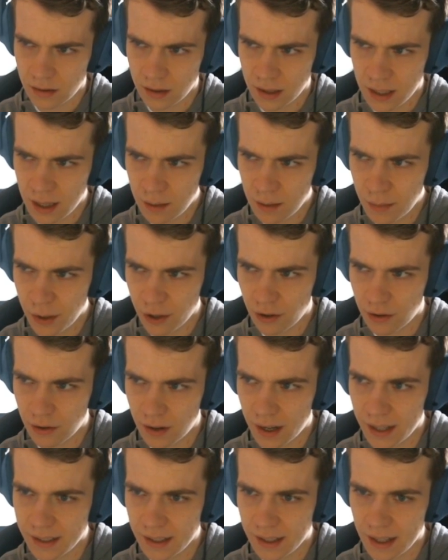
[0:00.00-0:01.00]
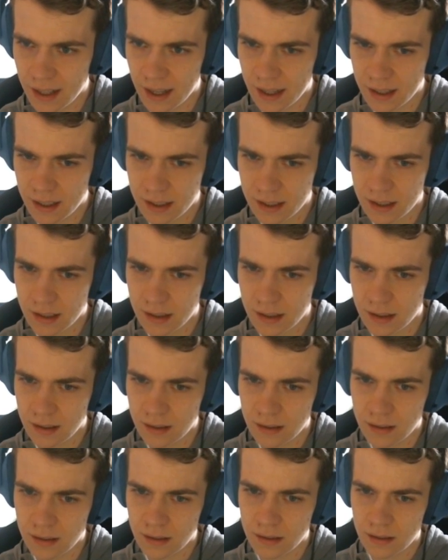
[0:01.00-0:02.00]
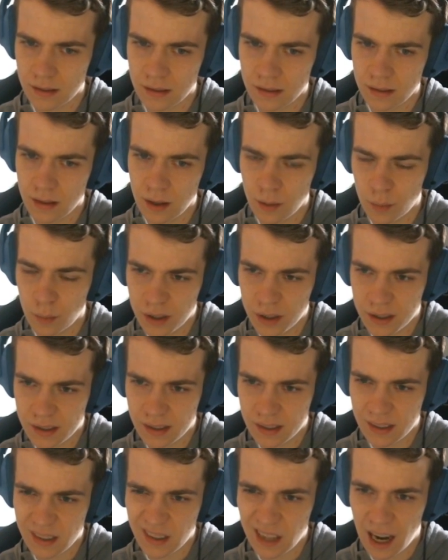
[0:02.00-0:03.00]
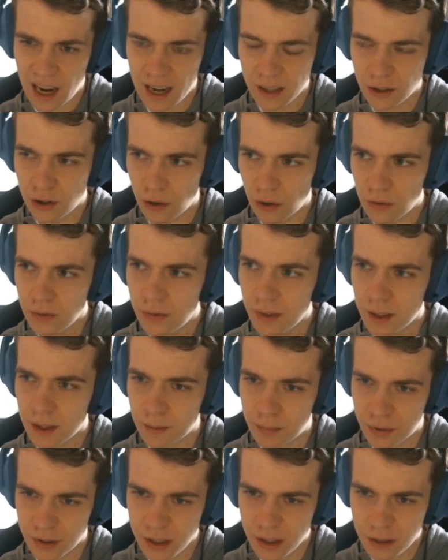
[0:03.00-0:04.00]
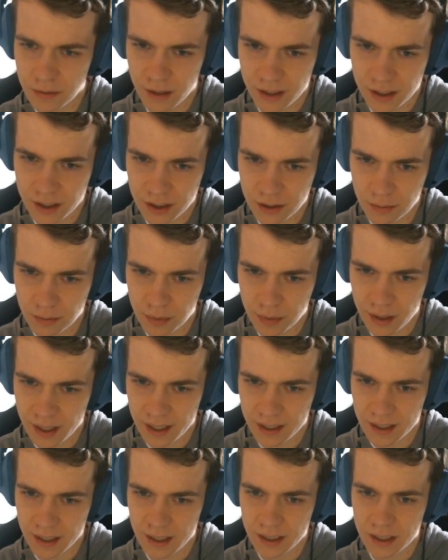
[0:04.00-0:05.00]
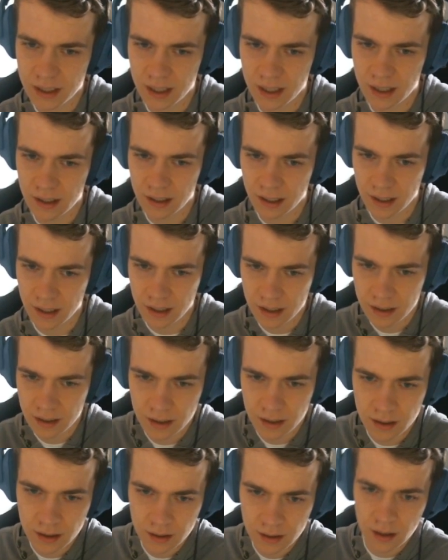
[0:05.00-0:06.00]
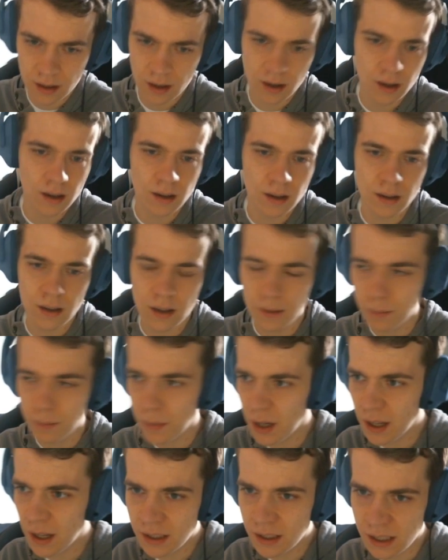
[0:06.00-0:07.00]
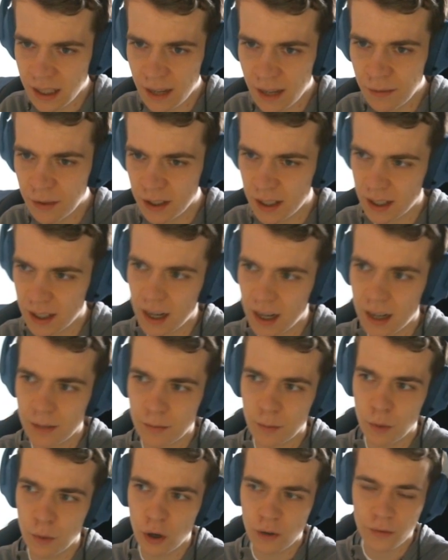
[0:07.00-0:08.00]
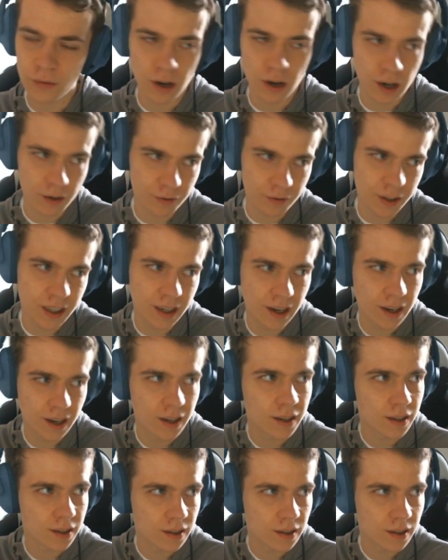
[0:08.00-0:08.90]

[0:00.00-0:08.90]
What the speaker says: Can be alright, I guess. But I don't think Priest wants to play it necessarily. That's definitely a card more for arena.